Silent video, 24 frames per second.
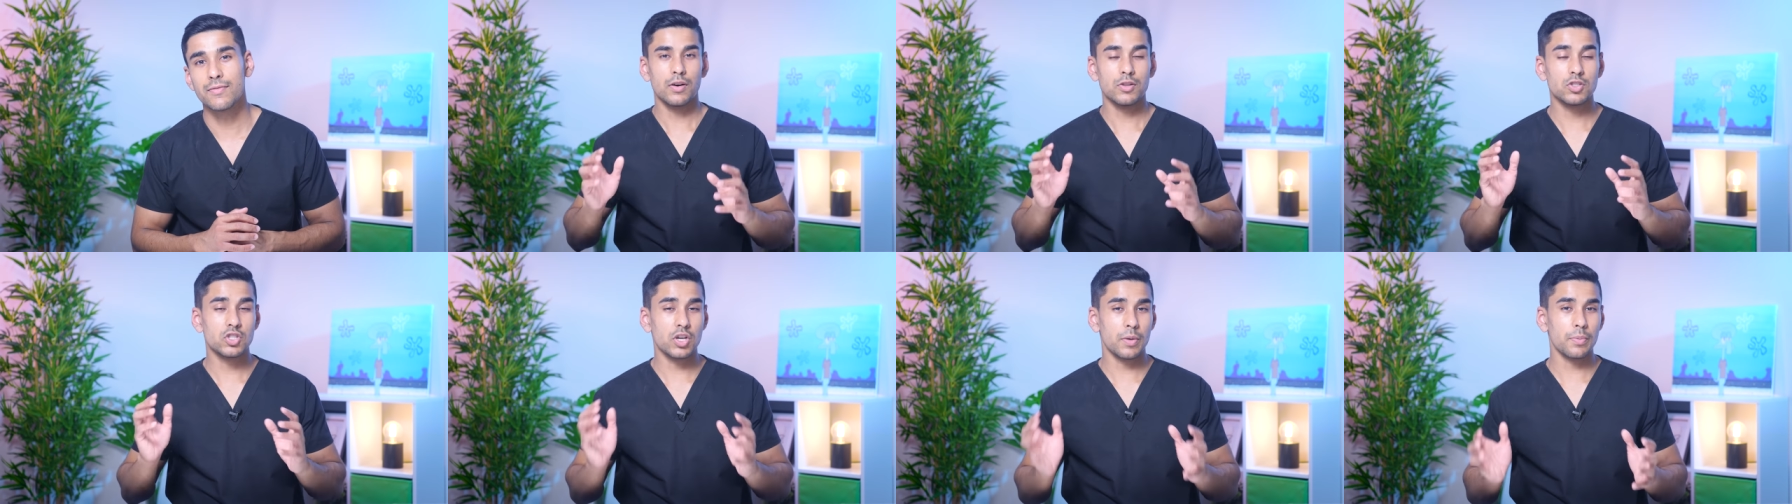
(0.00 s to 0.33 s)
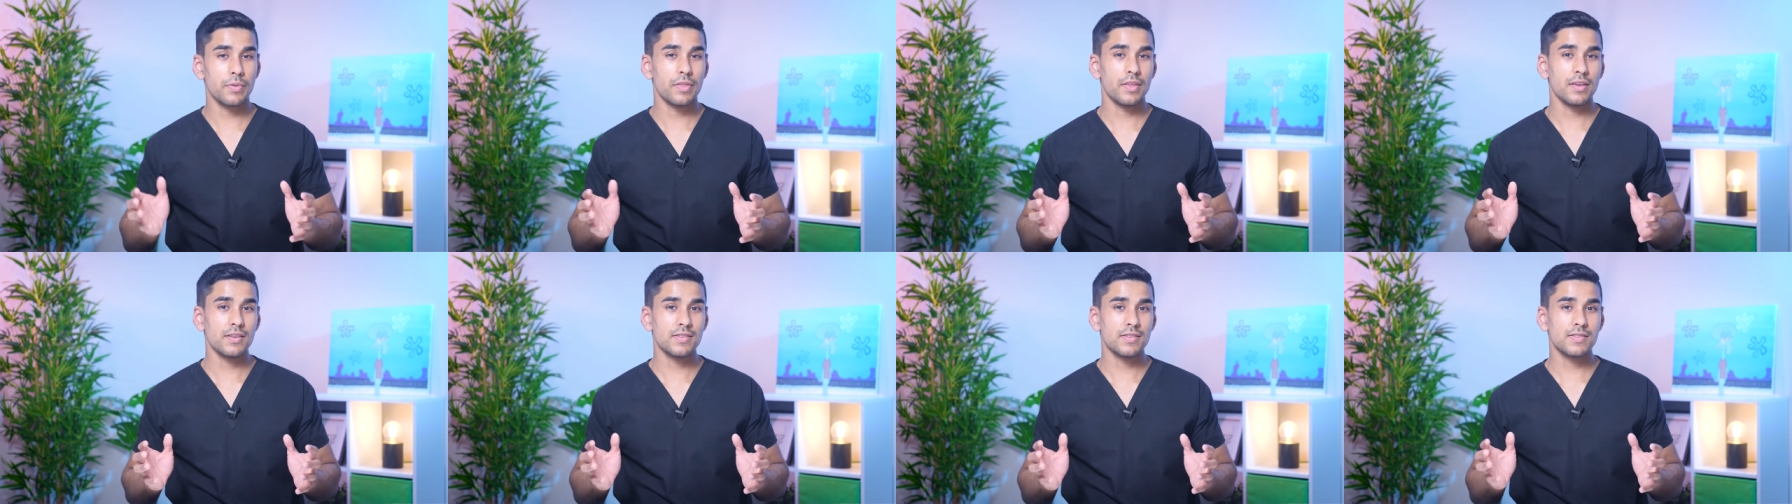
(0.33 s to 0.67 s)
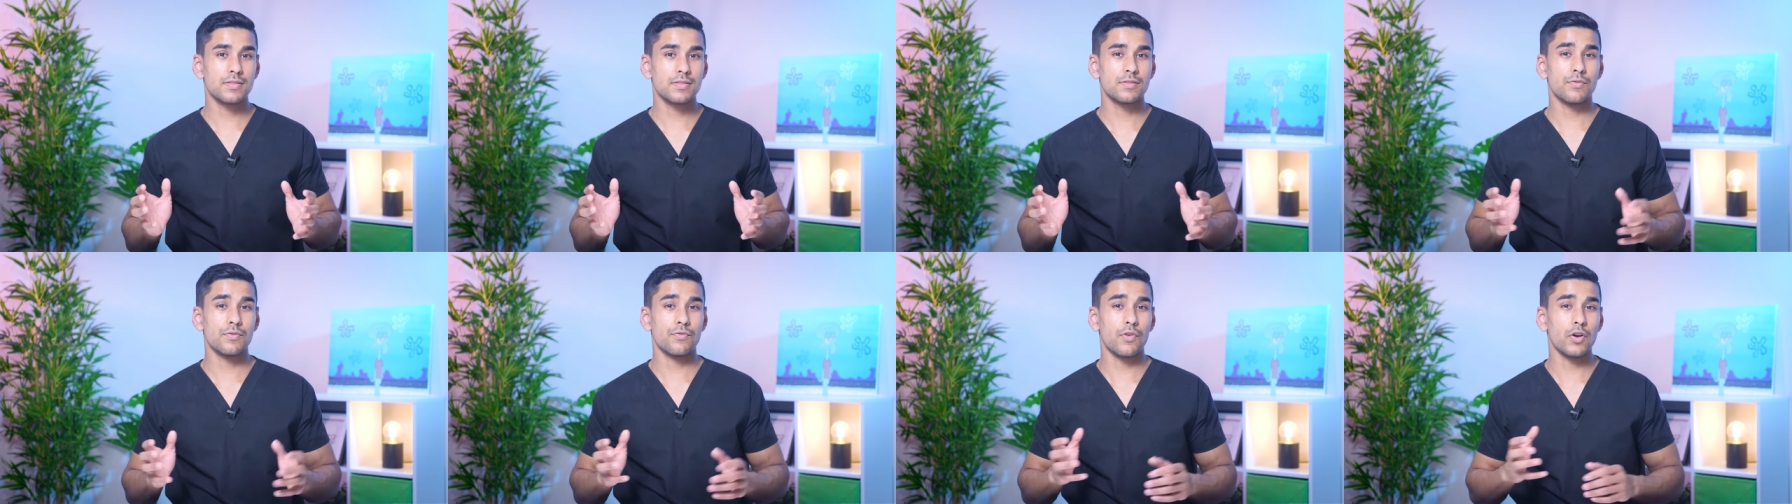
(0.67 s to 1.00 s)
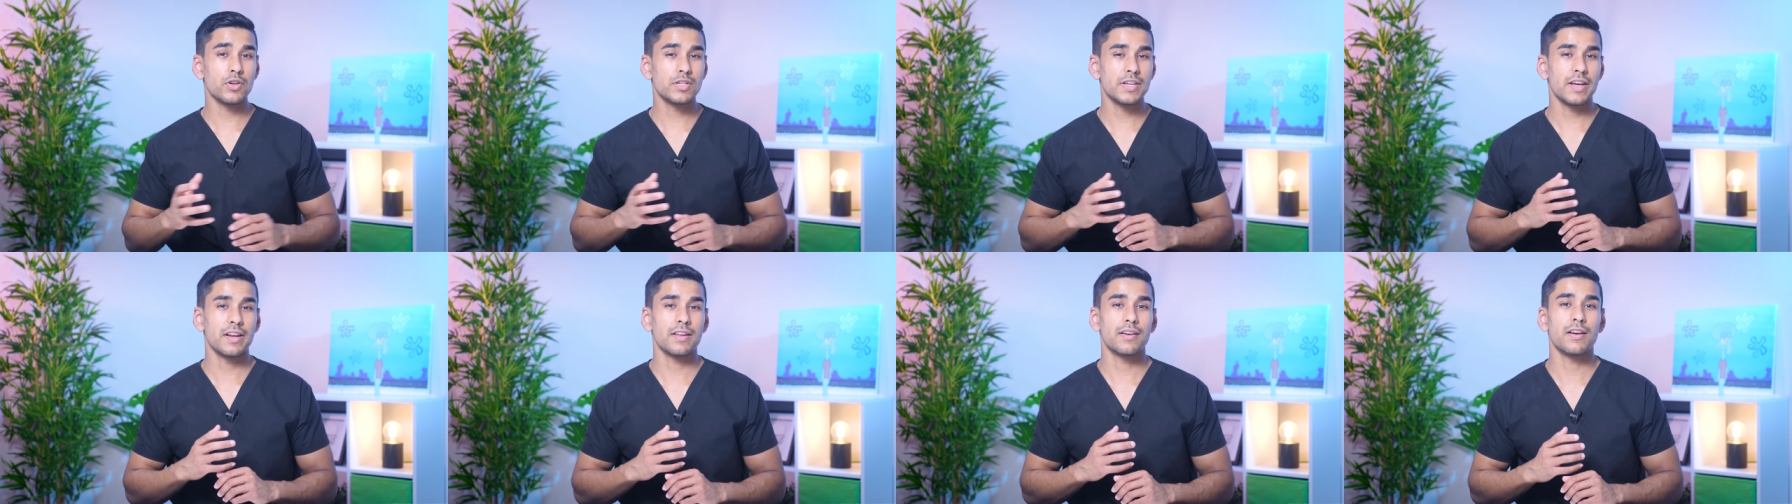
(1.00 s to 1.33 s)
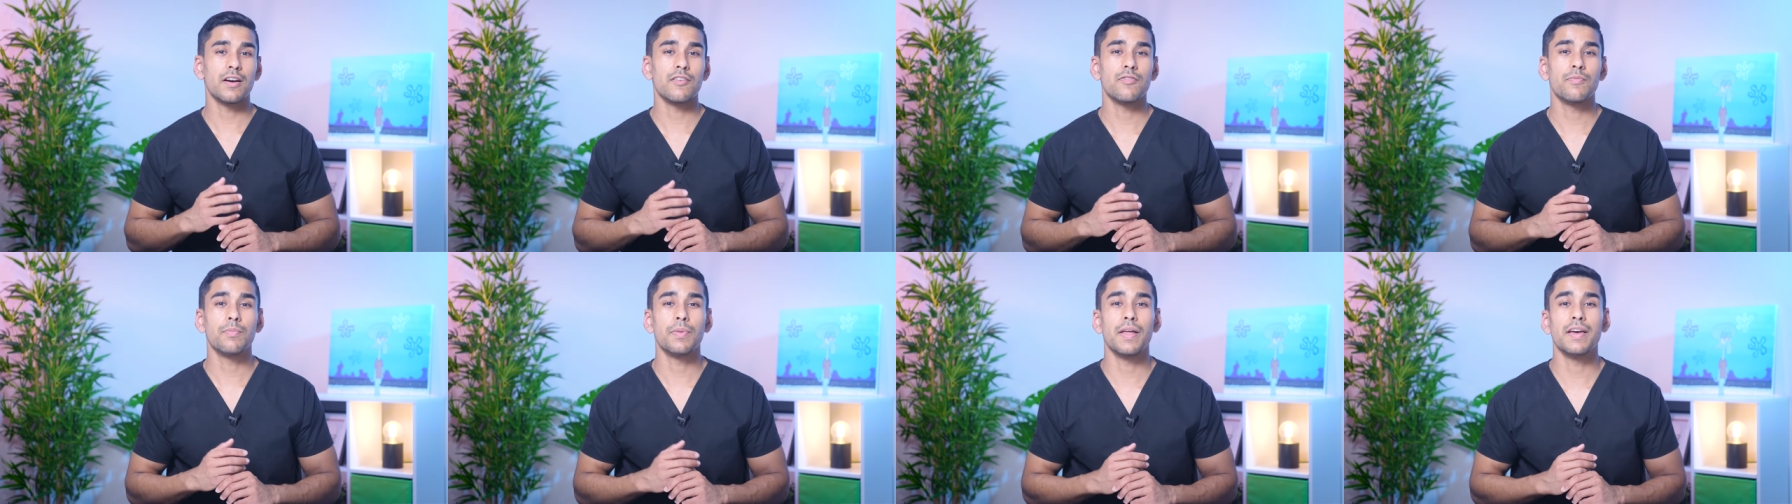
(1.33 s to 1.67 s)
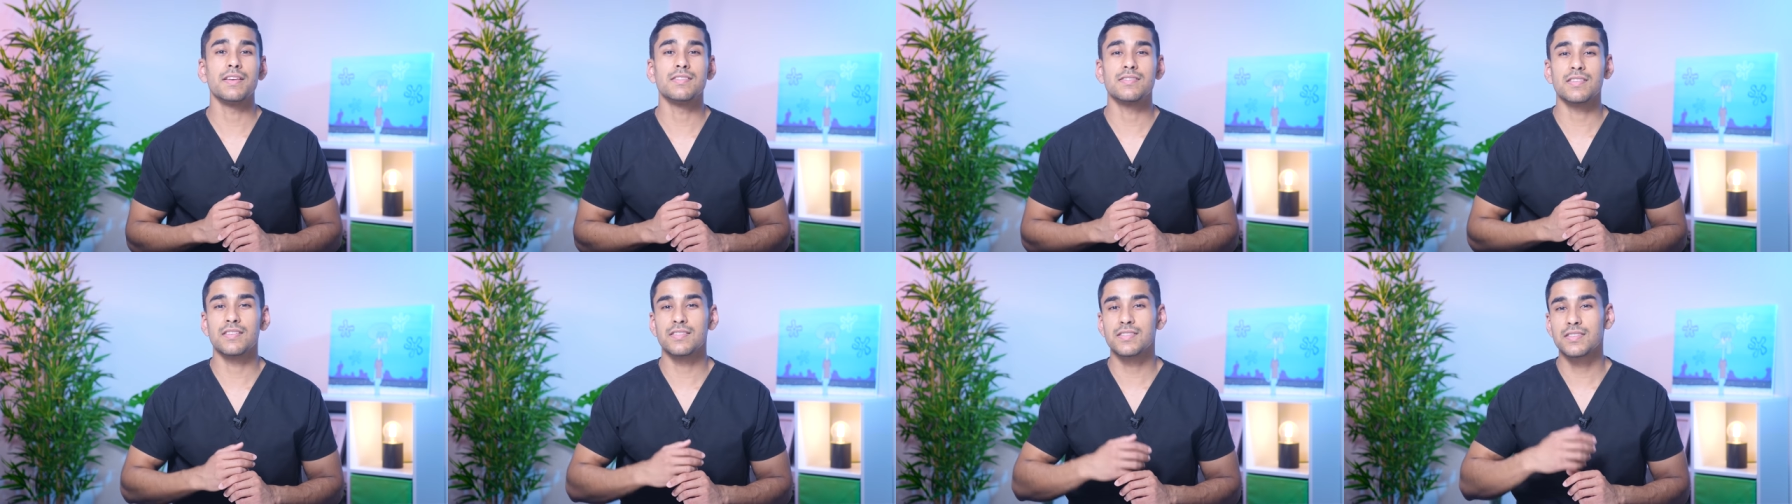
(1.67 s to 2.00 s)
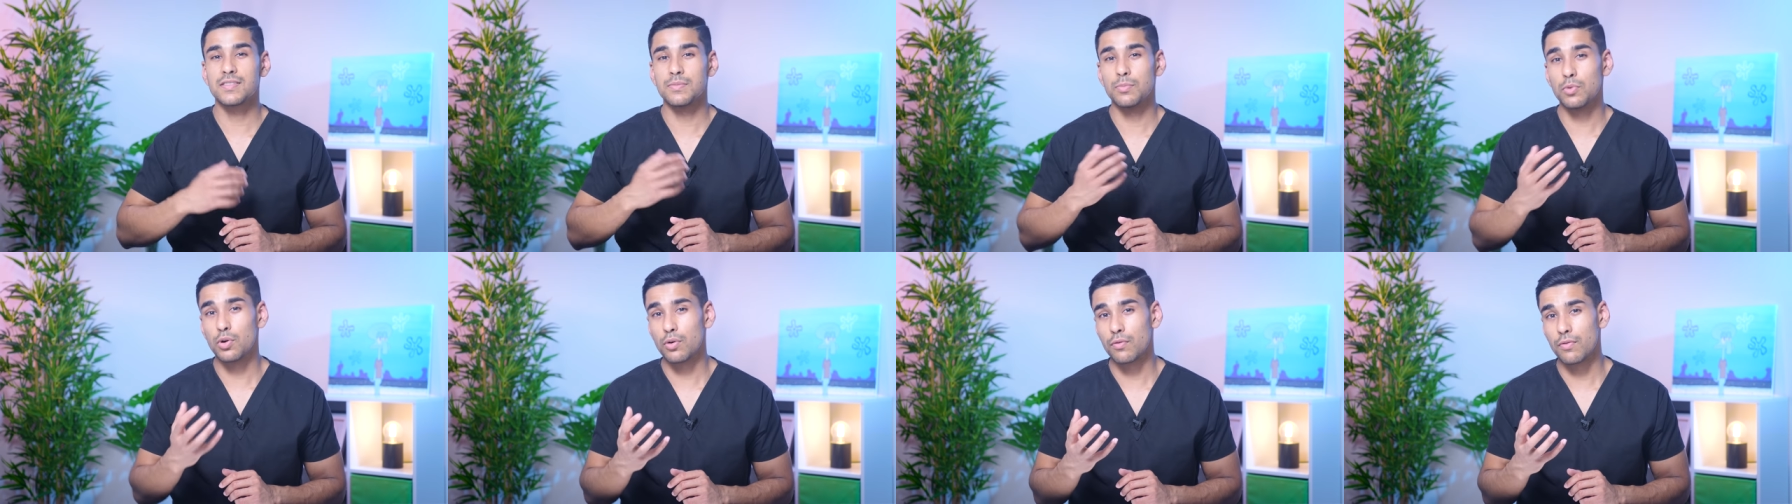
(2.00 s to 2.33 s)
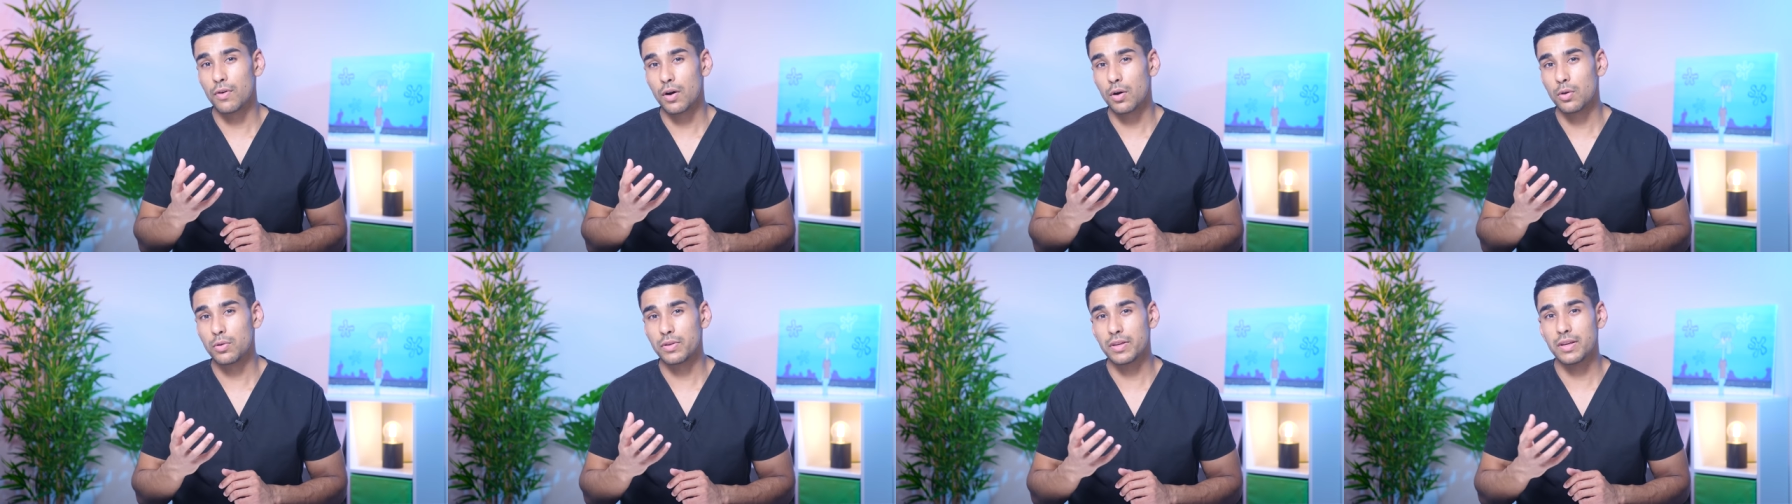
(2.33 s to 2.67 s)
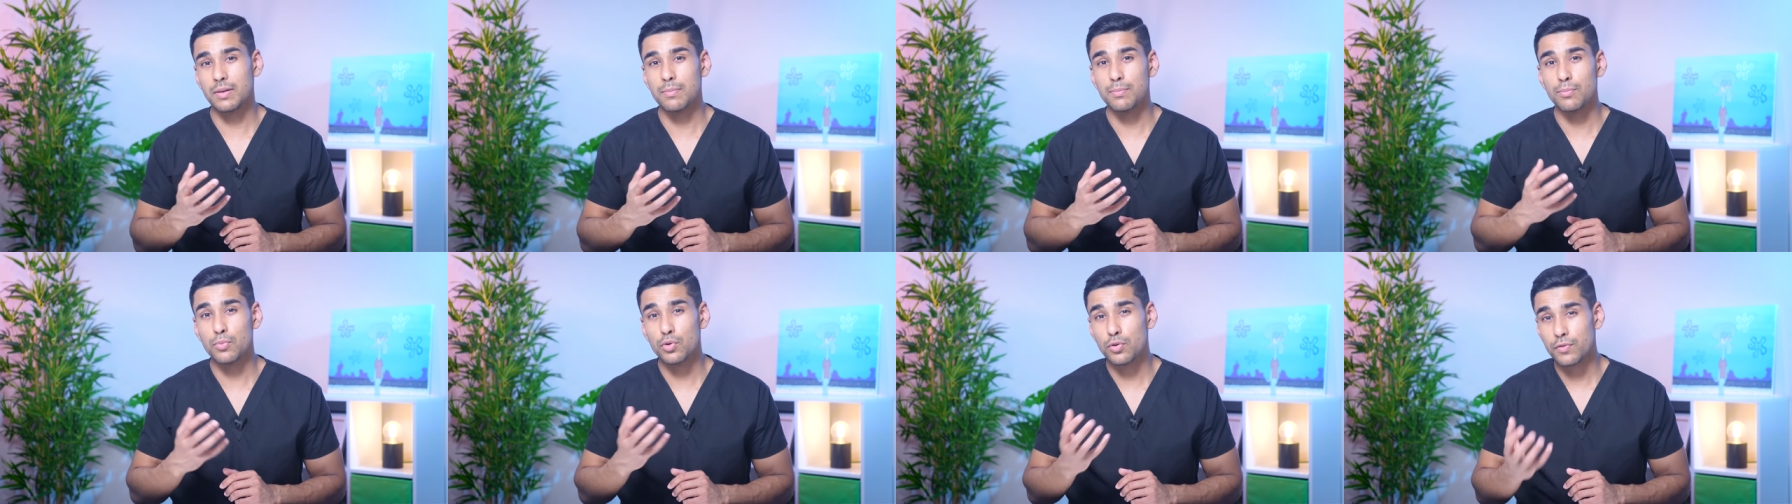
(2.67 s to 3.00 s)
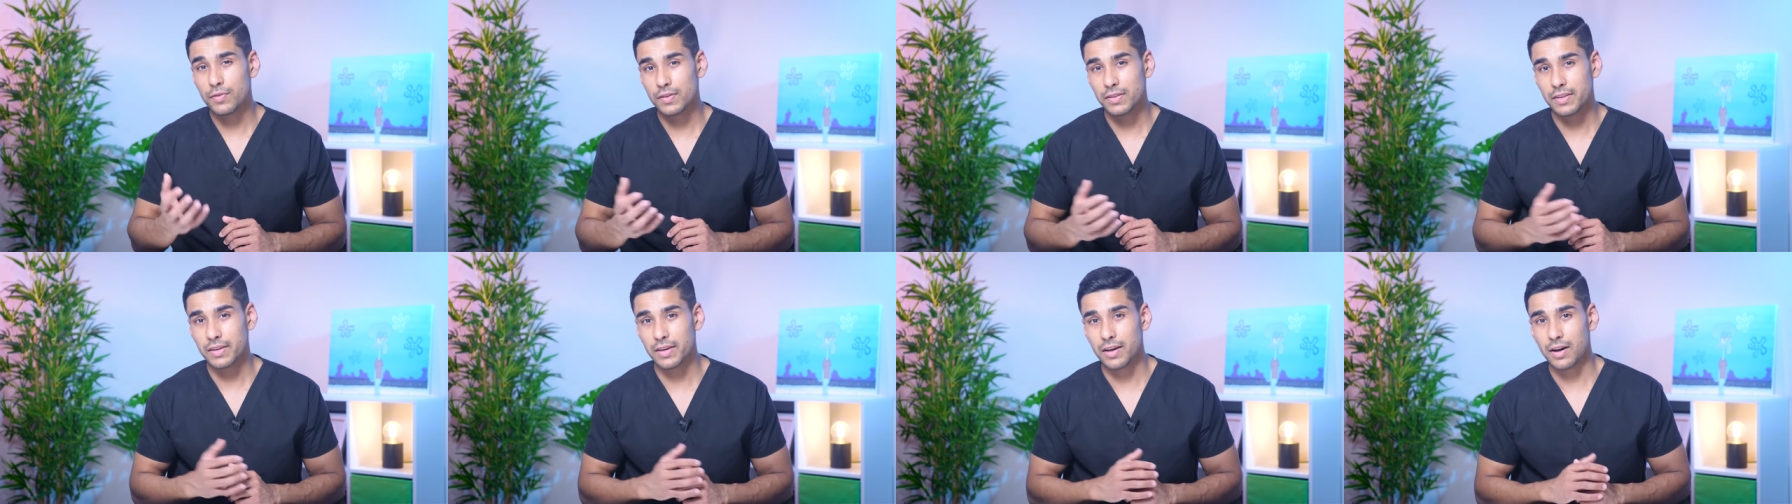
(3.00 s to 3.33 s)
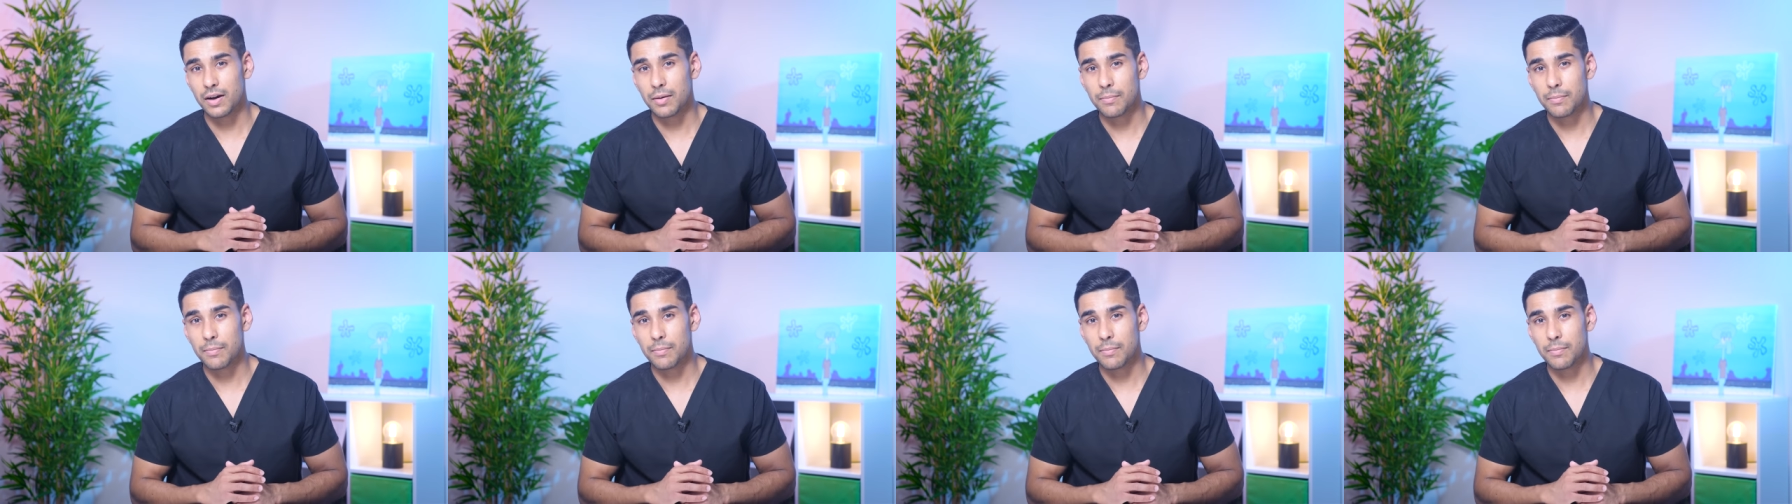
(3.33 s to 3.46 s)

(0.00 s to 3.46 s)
On top of this, the rotator cuff plays a small role in moving the